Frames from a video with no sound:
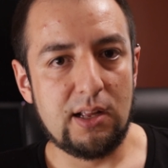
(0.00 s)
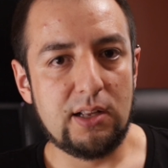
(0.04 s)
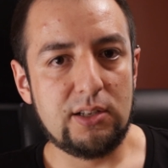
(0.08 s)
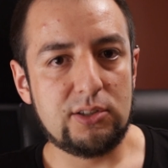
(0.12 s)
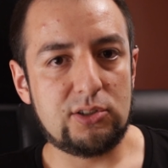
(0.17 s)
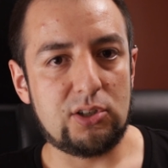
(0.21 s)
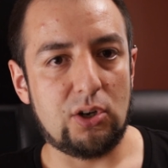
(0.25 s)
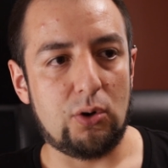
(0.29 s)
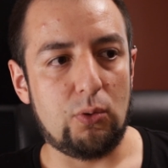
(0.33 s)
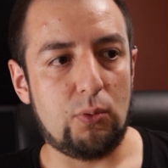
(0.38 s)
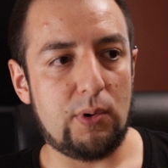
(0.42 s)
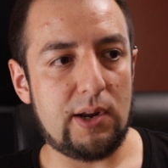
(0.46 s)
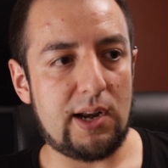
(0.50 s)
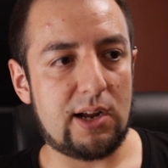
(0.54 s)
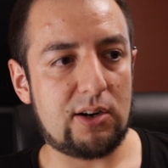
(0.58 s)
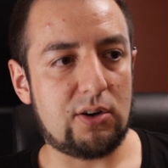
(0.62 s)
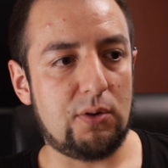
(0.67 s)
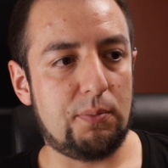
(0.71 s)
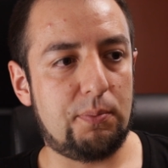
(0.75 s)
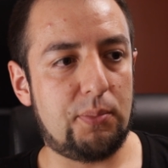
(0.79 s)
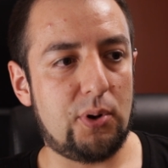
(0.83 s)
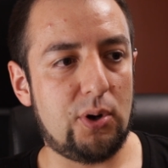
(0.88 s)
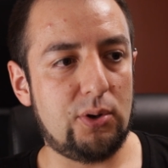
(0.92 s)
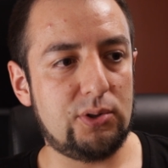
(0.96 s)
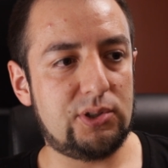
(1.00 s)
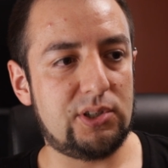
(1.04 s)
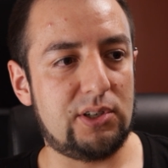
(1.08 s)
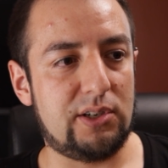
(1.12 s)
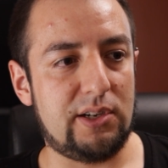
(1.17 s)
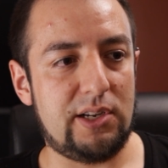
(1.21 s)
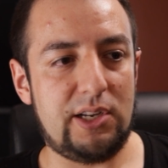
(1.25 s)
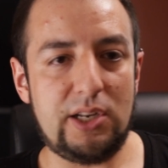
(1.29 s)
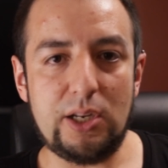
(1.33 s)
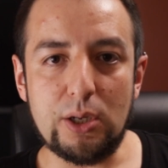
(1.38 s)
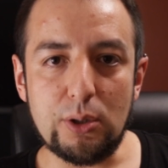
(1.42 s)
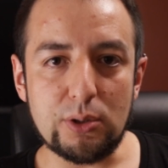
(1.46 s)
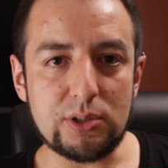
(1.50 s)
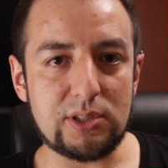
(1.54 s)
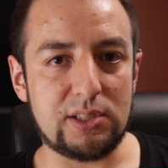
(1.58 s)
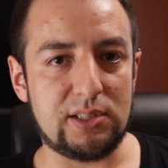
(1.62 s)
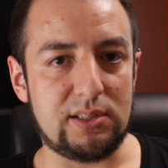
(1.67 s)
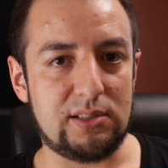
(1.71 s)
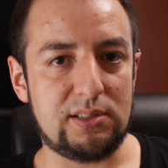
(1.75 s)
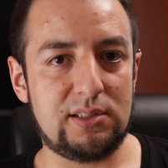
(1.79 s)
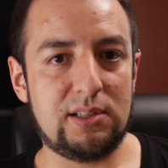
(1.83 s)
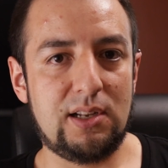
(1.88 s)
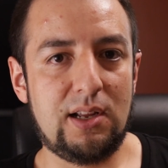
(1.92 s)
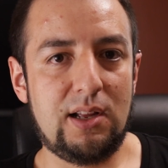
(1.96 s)
So when a composer
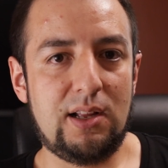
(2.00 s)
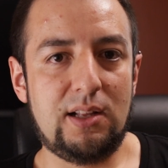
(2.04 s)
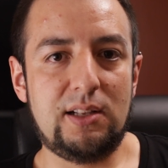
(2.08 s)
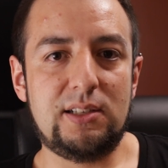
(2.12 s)
uses